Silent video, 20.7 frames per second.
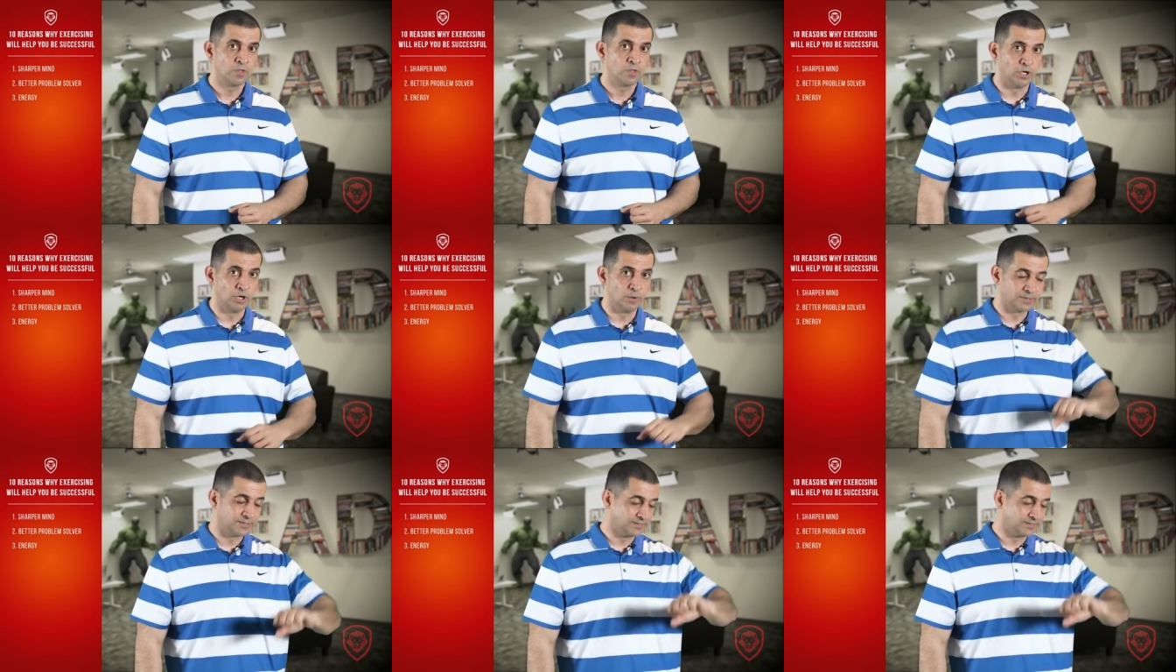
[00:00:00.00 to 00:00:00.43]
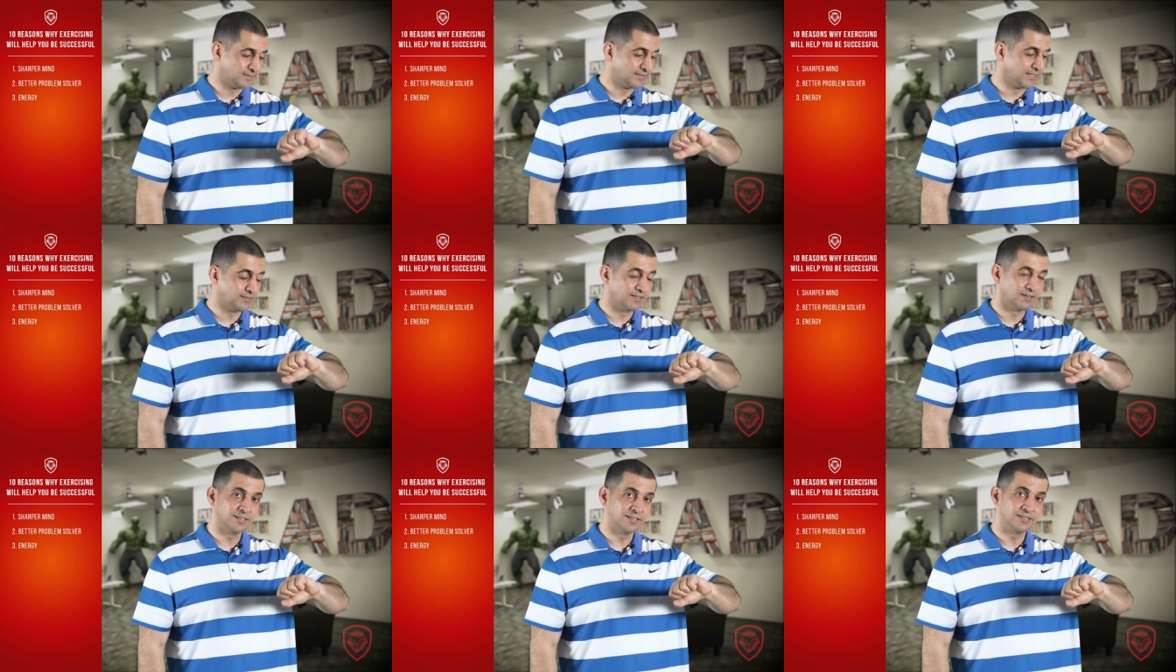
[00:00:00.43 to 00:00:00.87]
You know what the
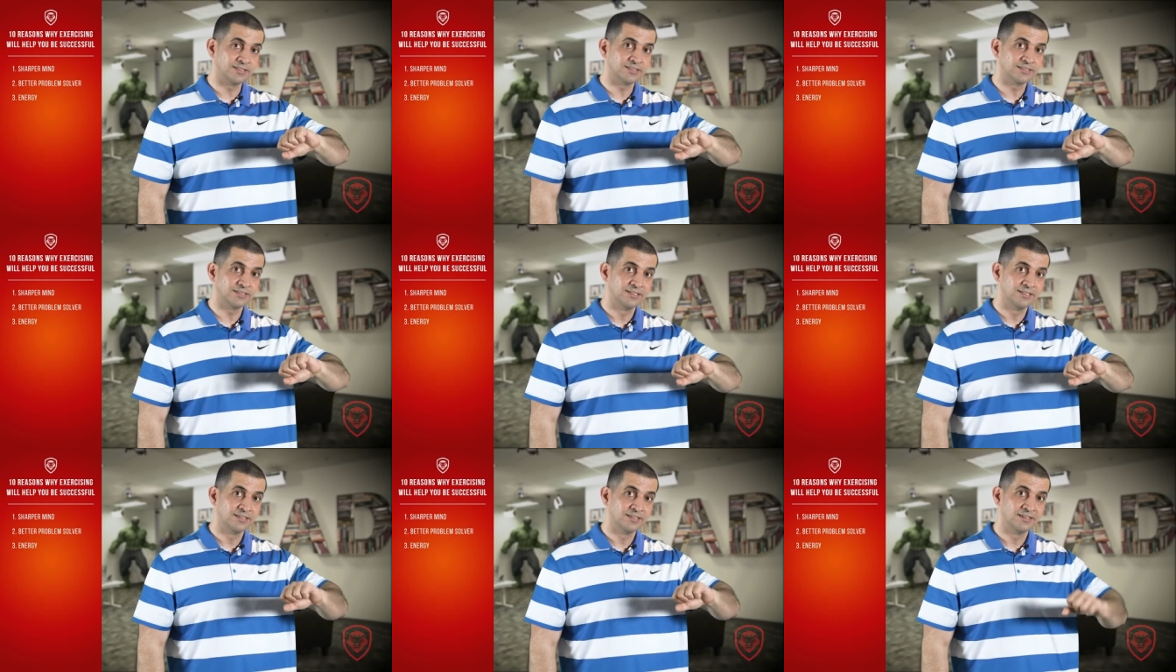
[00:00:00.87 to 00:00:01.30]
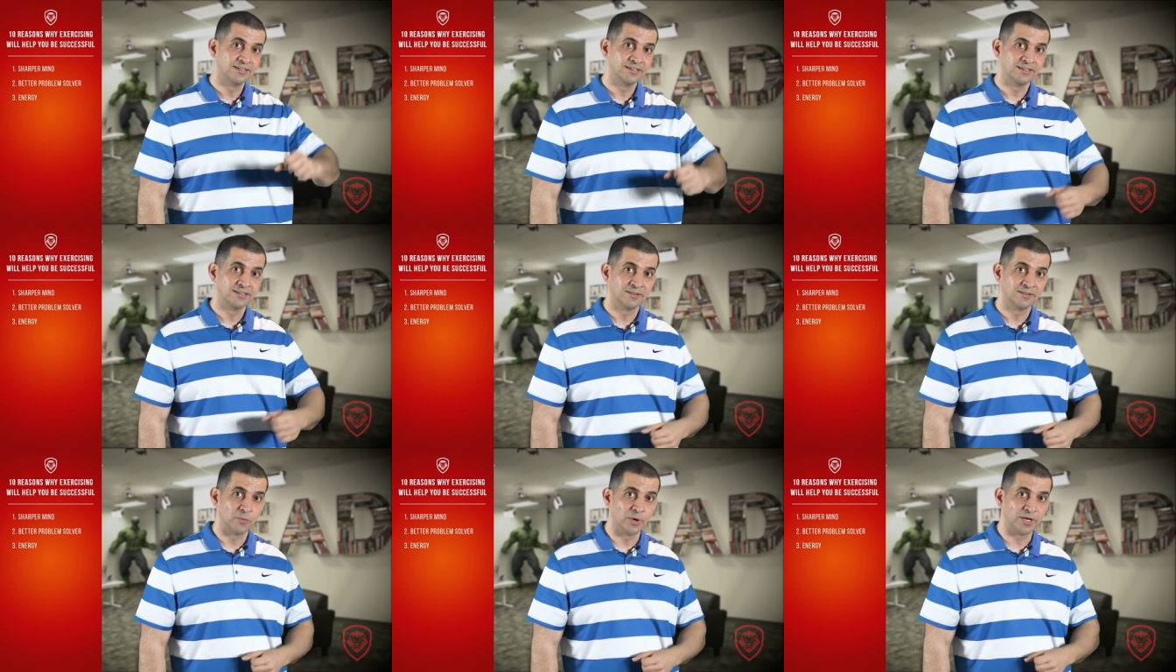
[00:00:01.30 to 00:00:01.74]
signal is?
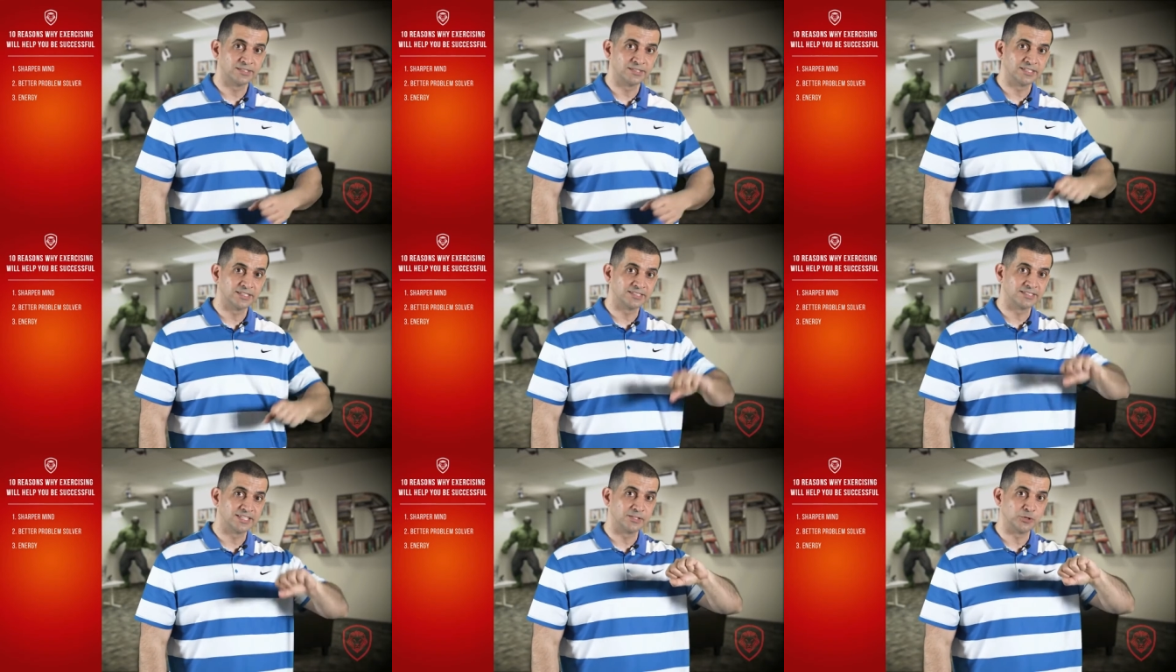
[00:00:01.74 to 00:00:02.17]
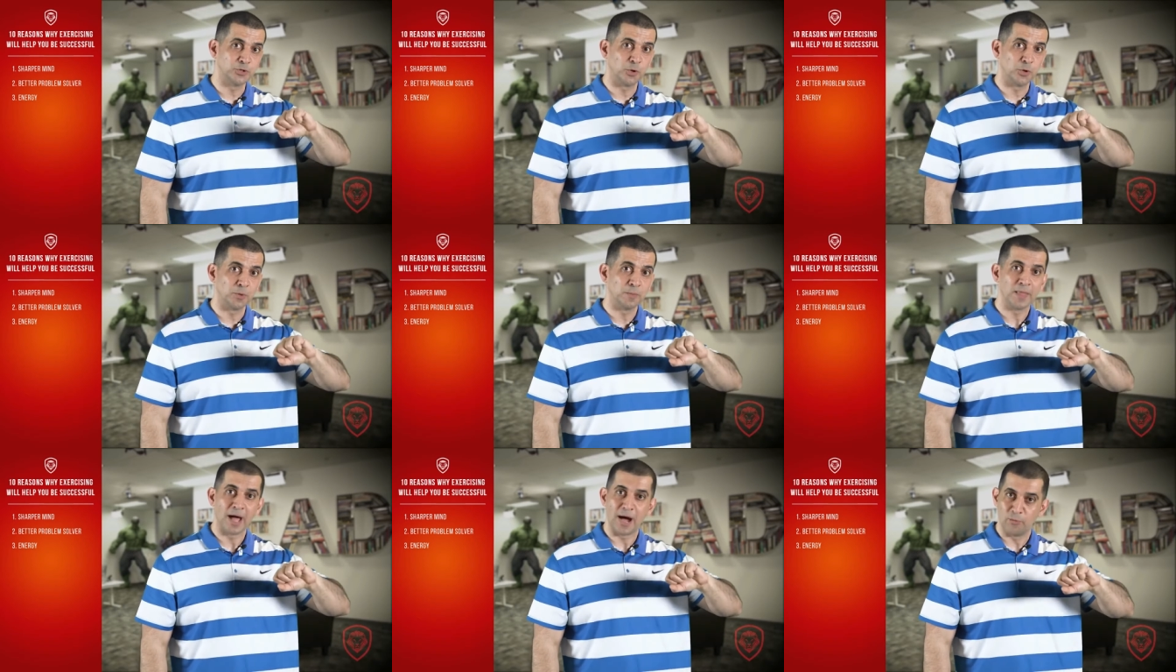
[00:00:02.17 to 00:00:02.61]
What is the
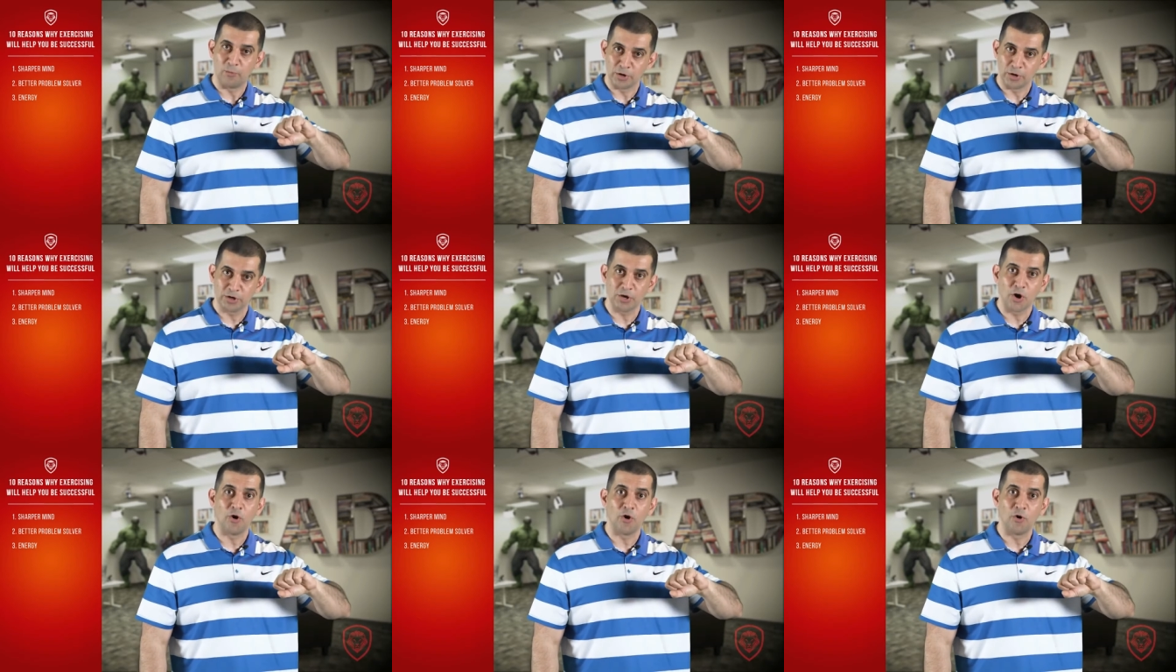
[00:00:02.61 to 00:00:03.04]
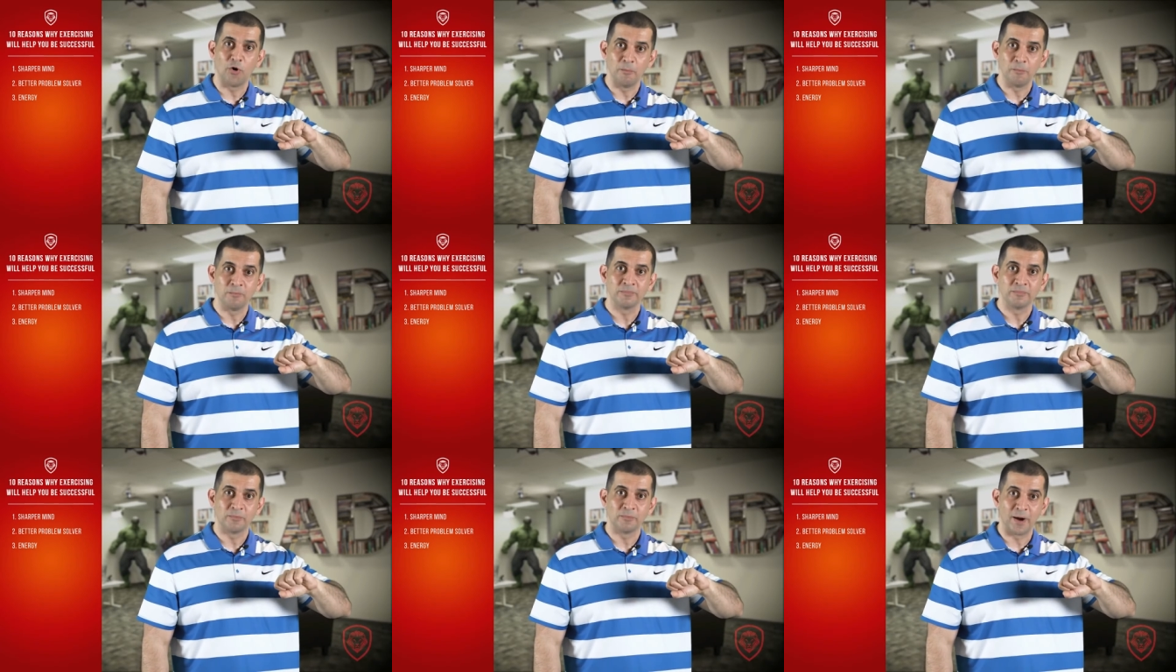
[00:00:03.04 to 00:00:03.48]
signal? I want to go
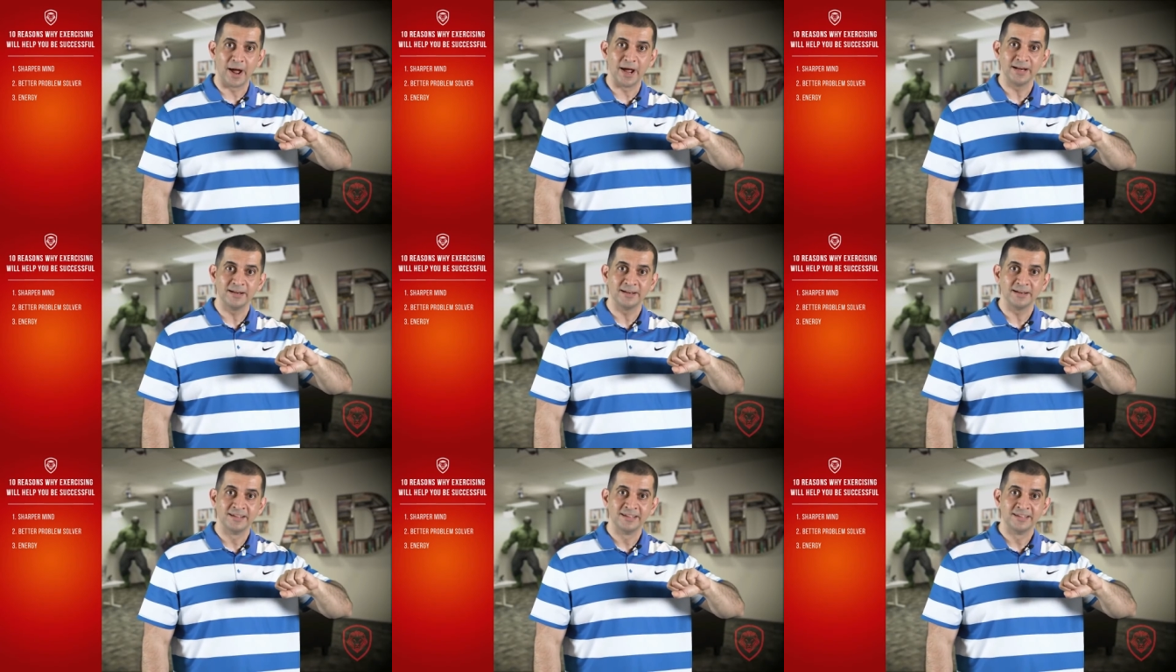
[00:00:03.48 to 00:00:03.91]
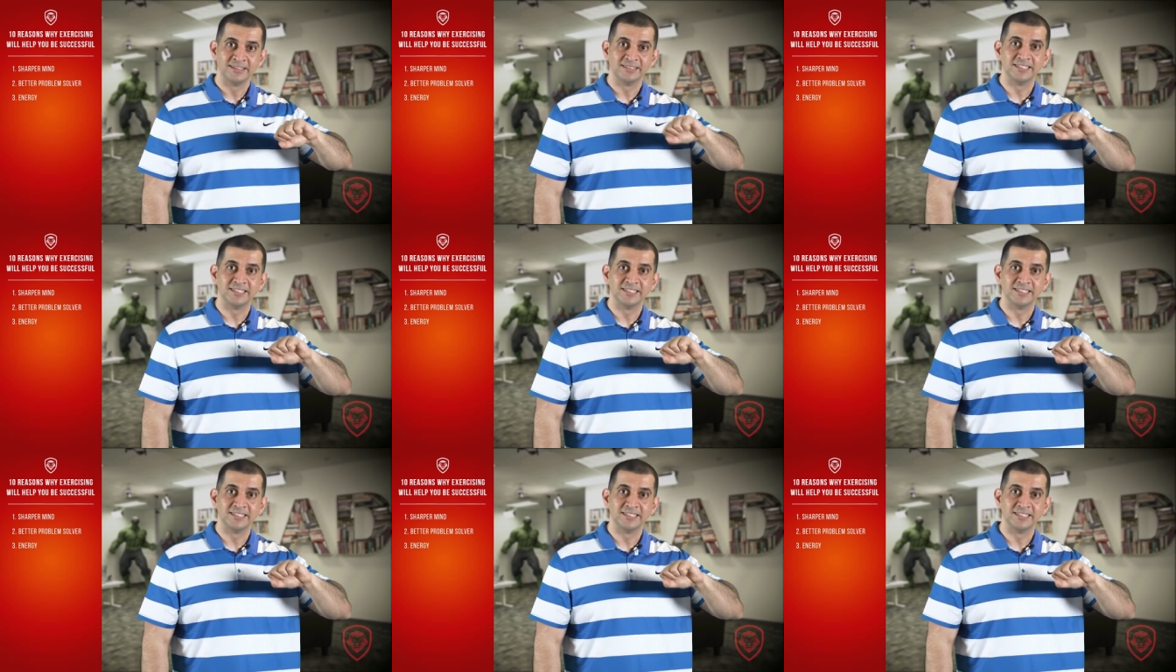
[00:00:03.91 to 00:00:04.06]
home, right?